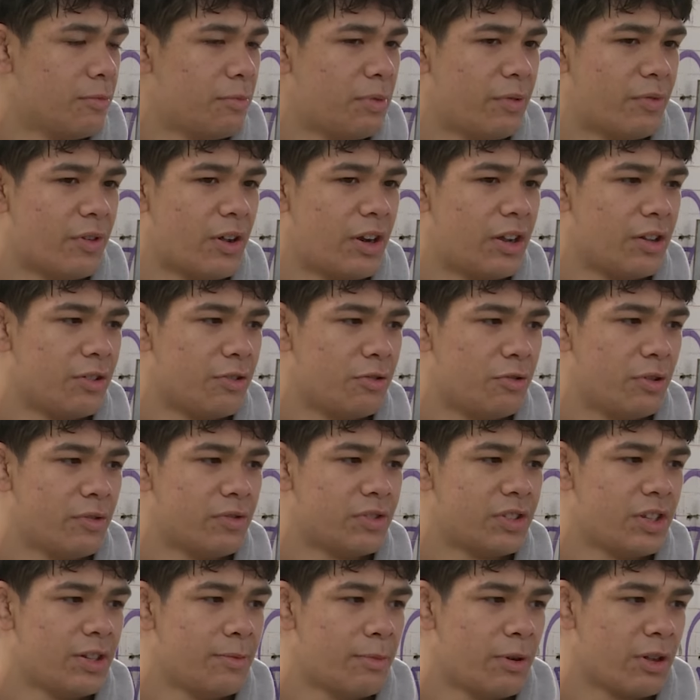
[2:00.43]
be fighting in the
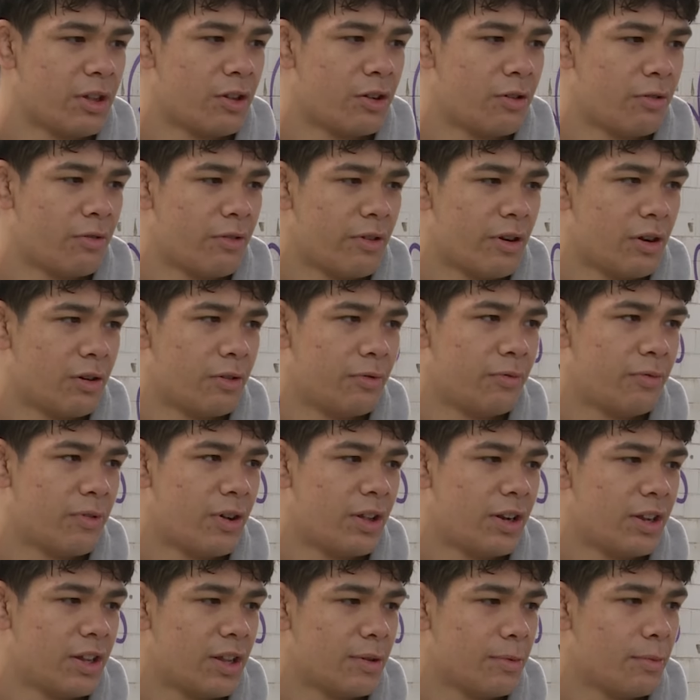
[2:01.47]
UFC, make a career out of
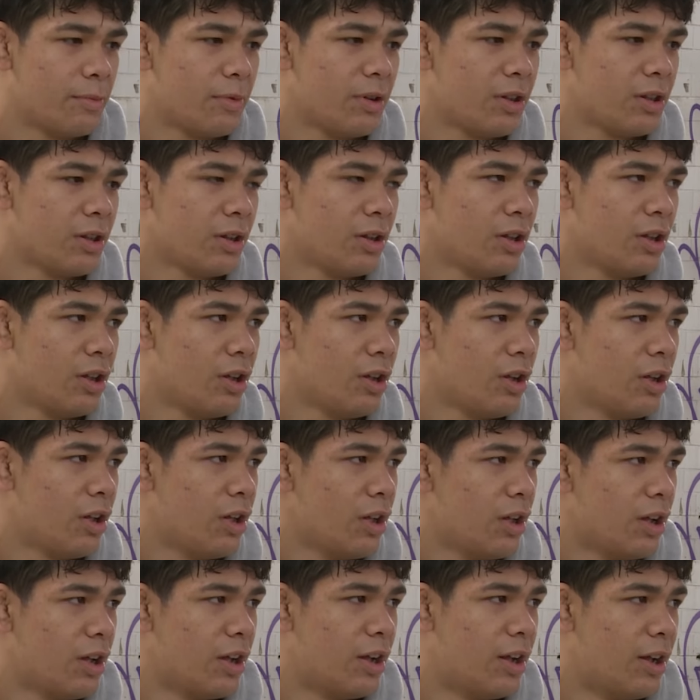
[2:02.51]
fighting MMA.
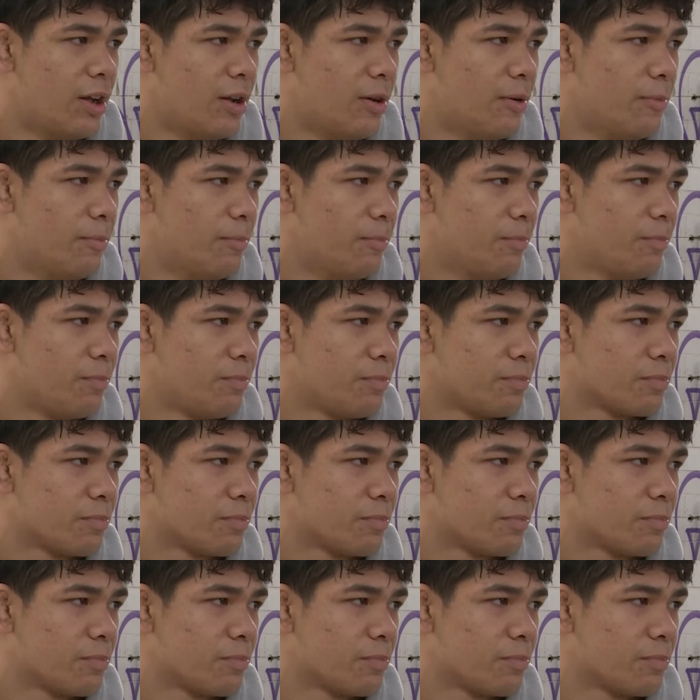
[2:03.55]
I